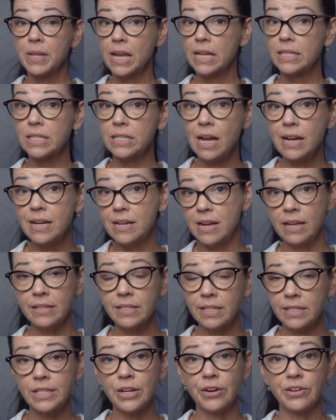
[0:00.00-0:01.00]
it's not
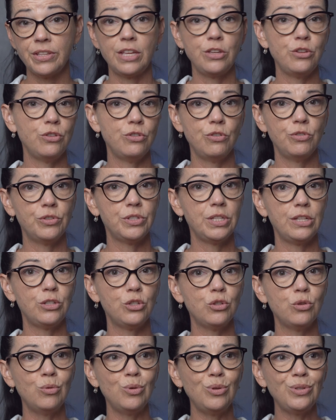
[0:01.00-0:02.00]
necessary that you use these
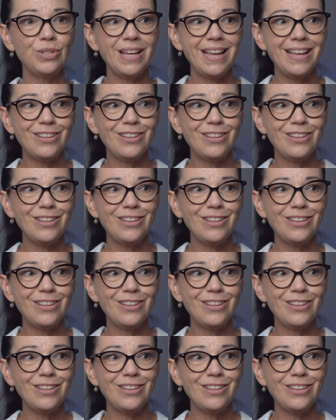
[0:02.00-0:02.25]
tools.